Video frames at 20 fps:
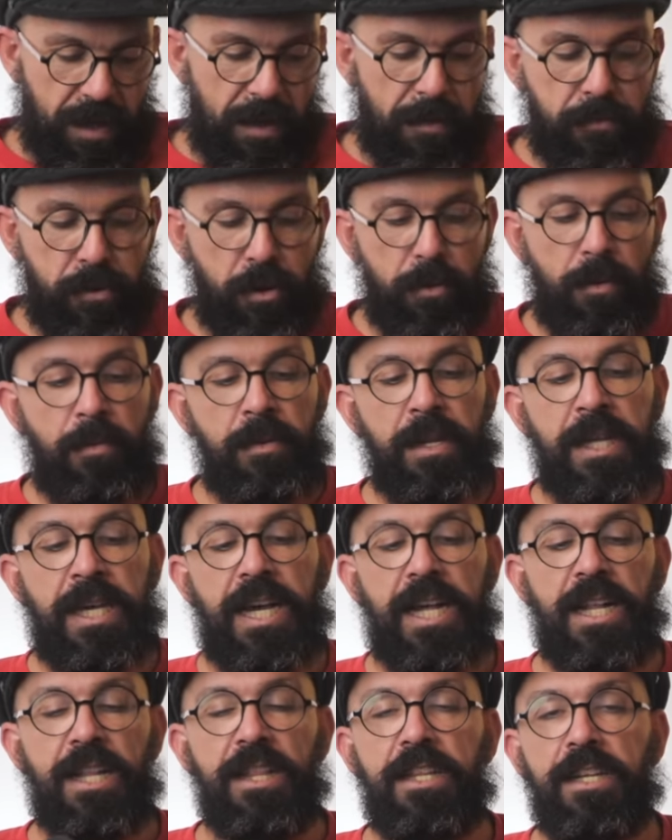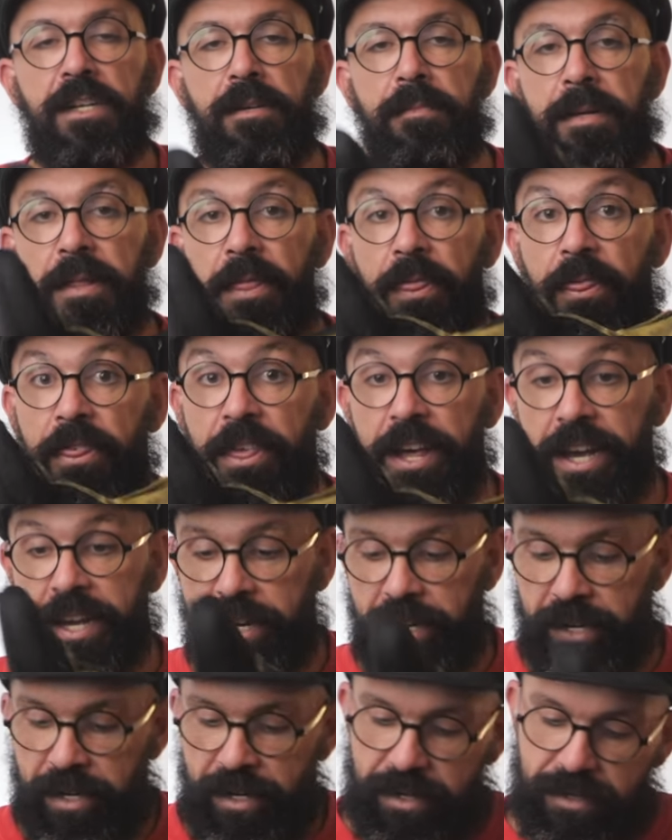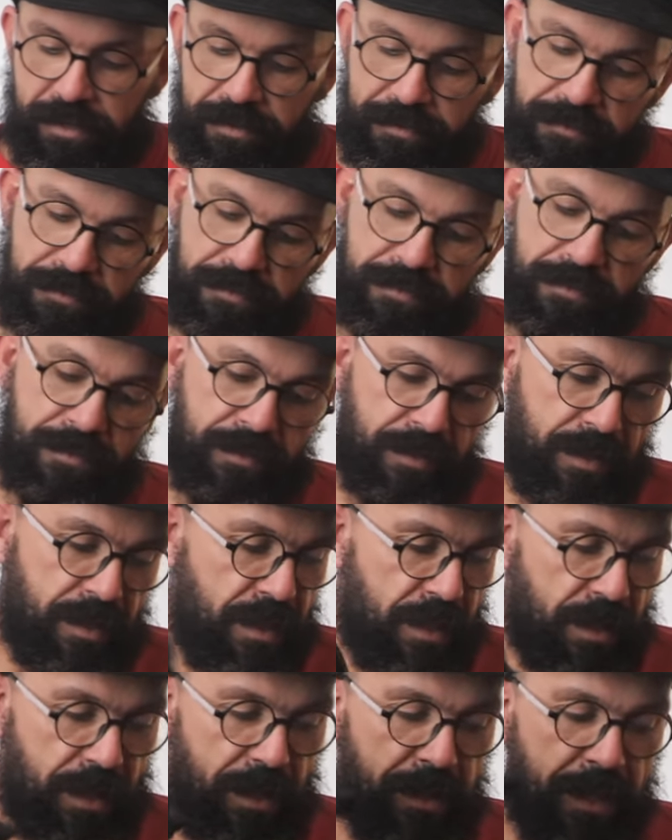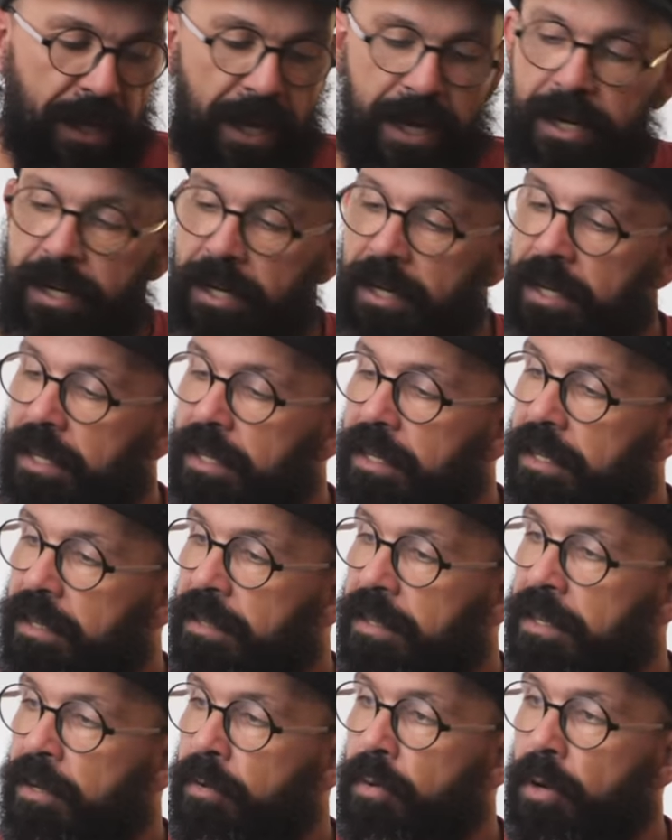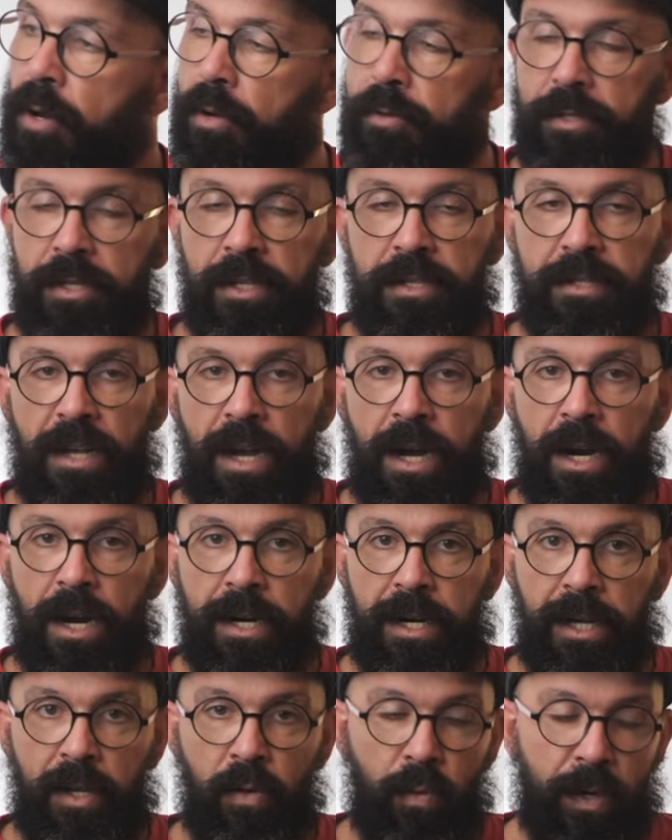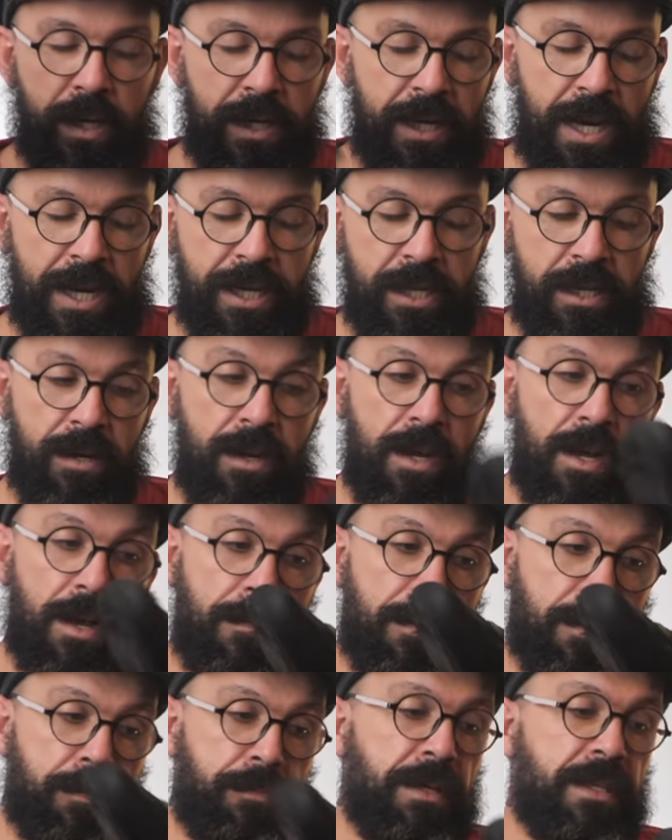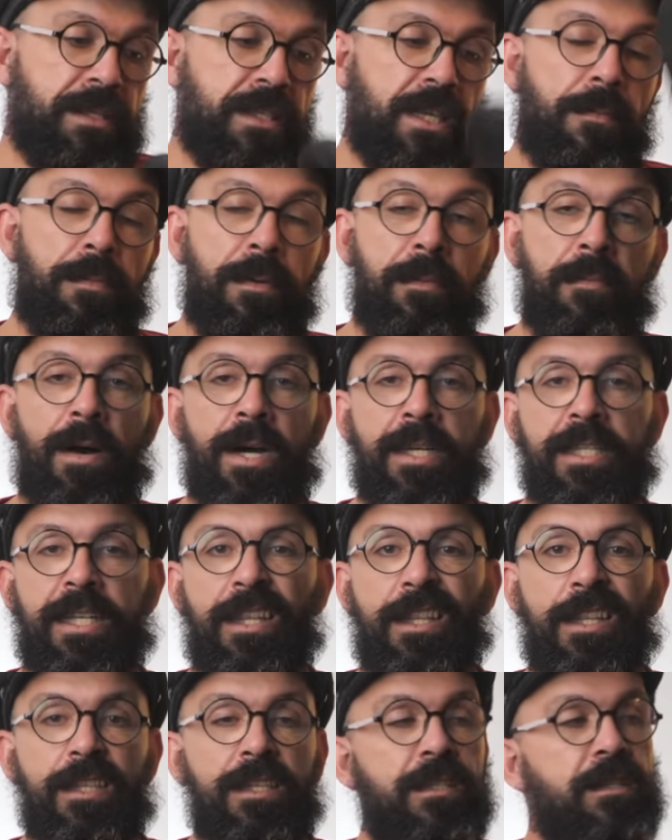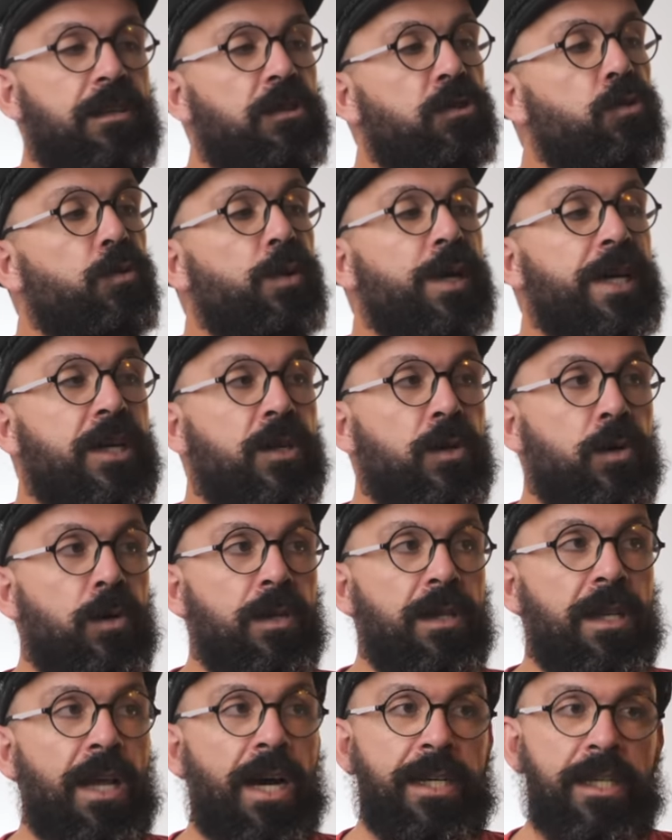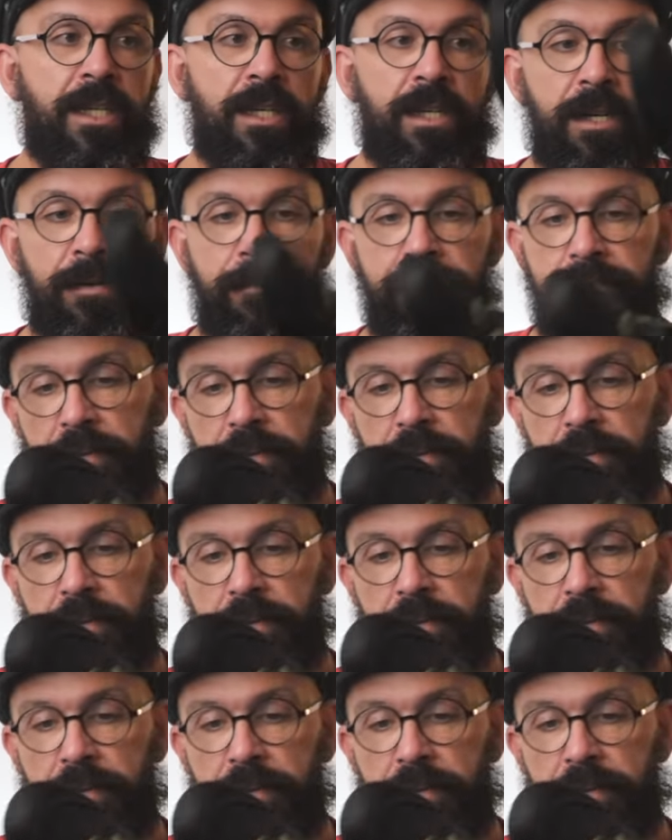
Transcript: probably a little bit thicker than the Roces RL1 liner. But please keep in mind that this is a 2 year old liner. Huh?